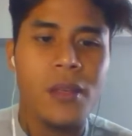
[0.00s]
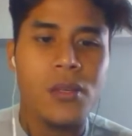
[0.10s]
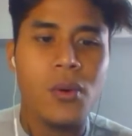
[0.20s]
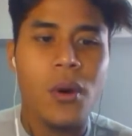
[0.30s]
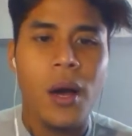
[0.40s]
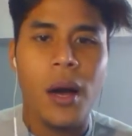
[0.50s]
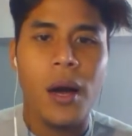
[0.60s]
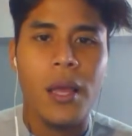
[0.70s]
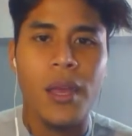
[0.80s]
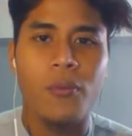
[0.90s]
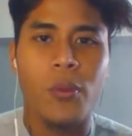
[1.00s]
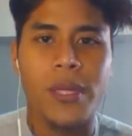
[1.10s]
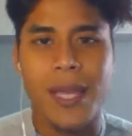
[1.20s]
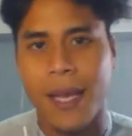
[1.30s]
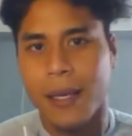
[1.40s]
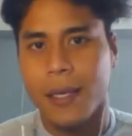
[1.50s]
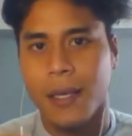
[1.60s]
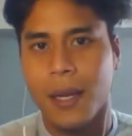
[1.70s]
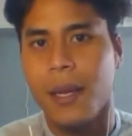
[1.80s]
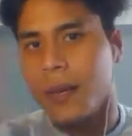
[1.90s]
So if we take
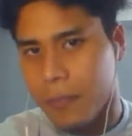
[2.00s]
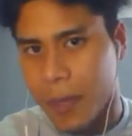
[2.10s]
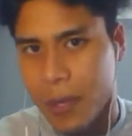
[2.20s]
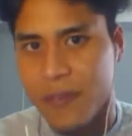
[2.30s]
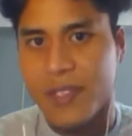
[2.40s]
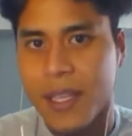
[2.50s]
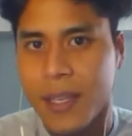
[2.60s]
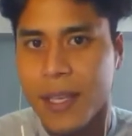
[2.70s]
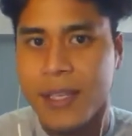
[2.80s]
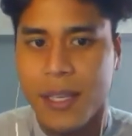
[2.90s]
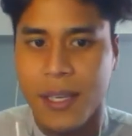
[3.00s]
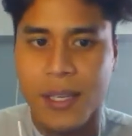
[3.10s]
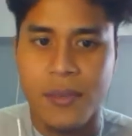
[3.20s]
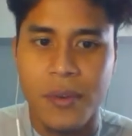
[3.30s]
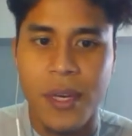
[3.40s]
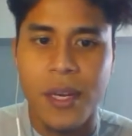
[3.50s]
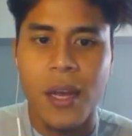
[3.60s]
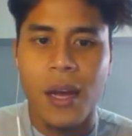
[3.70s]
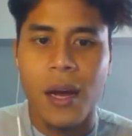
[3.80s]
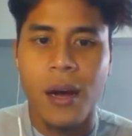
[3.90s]
a little bit of statistics, right,
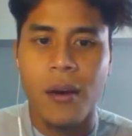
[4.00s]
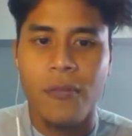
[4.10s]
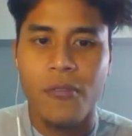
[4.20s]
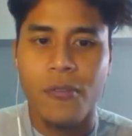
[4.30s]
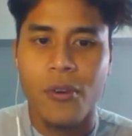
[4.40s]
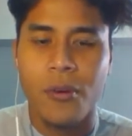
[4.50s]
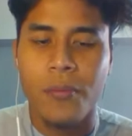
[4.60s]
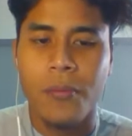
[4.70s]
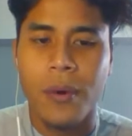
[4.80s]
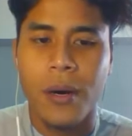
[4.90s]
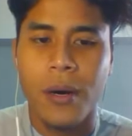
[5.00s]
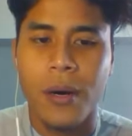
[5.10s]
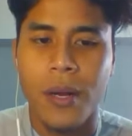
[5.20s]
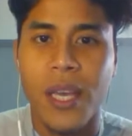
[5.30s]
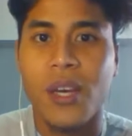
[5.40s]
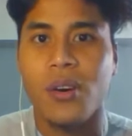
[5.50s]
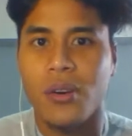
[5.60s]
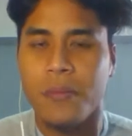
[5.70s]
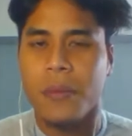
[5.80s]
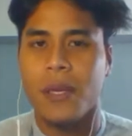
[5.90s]
from
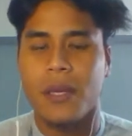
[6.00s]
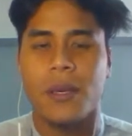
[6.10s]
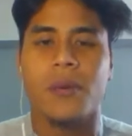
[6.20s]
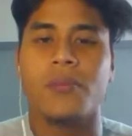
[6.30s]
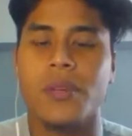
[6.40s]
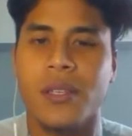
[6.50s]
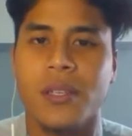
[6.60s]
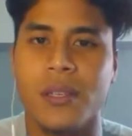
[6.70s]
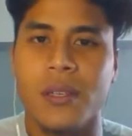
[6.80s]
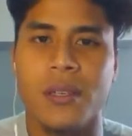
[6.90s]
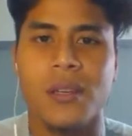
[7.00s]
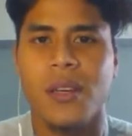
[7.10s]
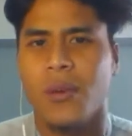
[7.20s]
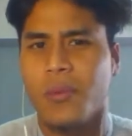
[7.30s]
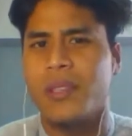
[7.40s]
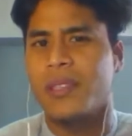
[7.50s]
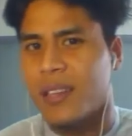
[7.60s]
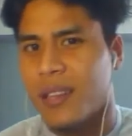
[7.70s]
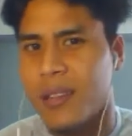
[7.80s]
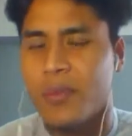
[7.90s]
economy, which is
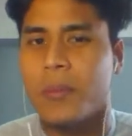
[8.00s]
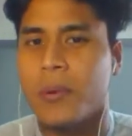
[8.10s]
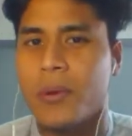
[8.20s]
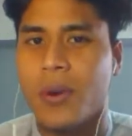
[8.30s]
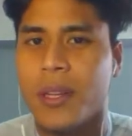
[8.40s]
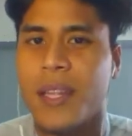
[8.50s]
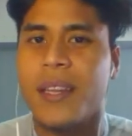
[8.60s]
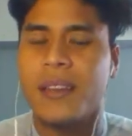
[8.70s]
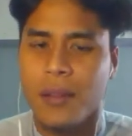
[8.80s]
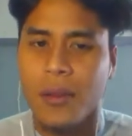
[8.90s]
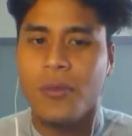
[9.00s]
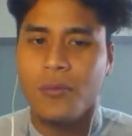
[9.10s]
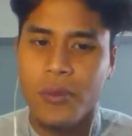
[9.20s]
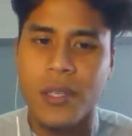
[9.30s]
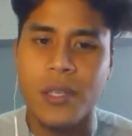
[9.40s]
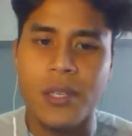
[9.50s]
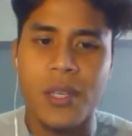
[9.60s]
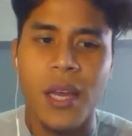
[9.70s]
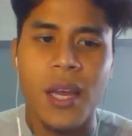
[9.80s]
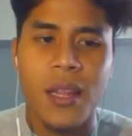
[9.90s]
another crypto coin, they did a lot of
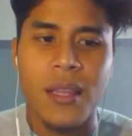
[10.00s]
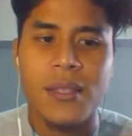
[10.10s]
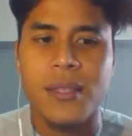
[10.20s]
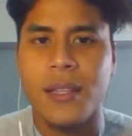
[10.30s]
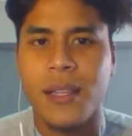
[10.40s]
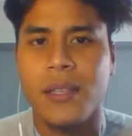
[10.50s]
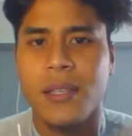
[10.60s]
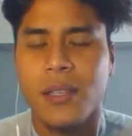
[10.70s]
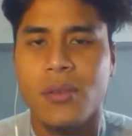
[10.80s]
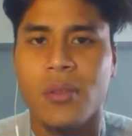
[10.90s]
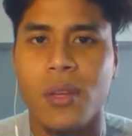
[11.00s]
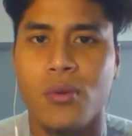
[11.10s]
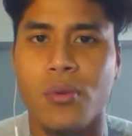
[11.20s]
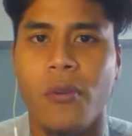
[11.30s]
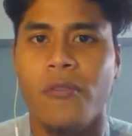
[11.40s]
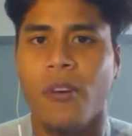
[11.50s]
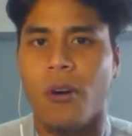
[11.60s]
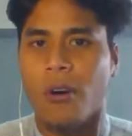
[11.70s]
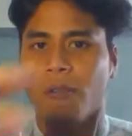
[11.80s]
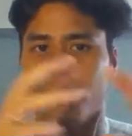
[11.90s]
research. The statistics on the growth
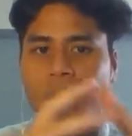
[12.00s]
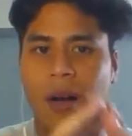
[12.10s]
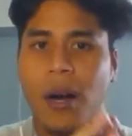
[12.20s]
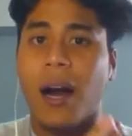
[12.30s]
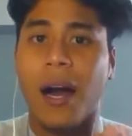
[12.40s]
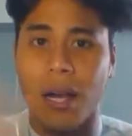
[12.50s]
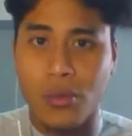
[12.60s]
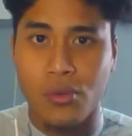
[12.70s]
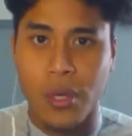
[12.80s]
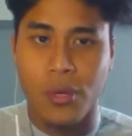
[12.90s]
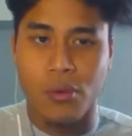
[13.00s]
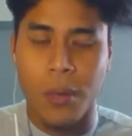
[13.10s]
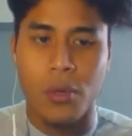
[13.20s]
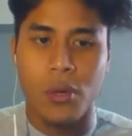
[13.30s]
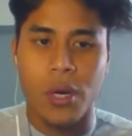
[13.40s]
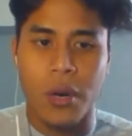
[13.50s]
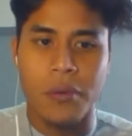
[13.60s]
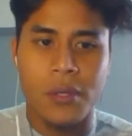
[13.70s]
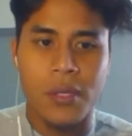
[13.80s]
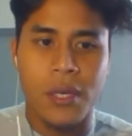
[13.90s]
of 100
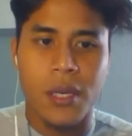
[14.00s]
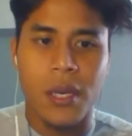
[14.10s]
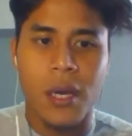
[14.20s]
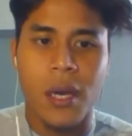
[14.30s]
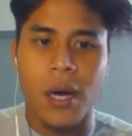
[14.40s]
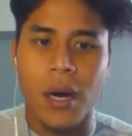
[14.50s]
cryptocurrencies